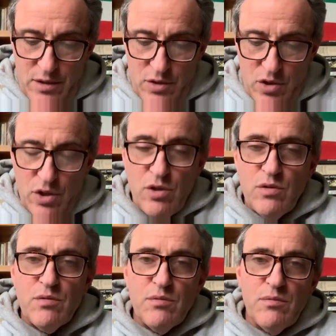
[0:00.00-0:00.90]

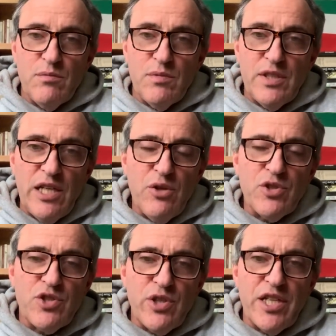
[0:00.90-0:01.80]
So, and the hour
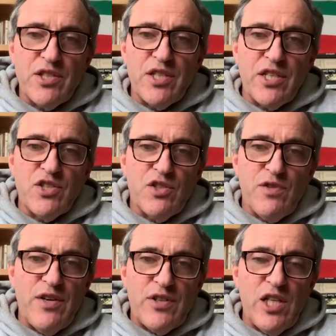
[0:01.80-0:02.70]
strikes, I guess it's
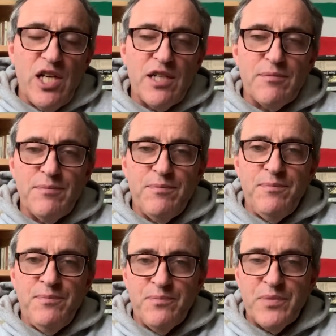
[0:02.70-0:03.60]
5 o'clock,
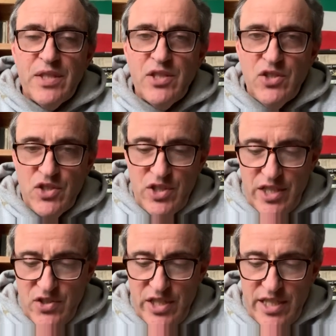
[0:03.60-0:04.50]
and he
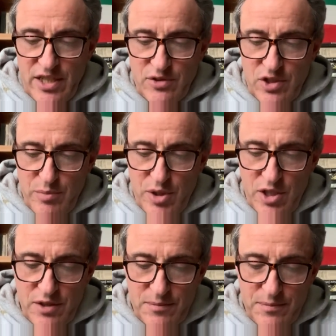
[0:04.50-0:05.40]
decides to head out to the bar.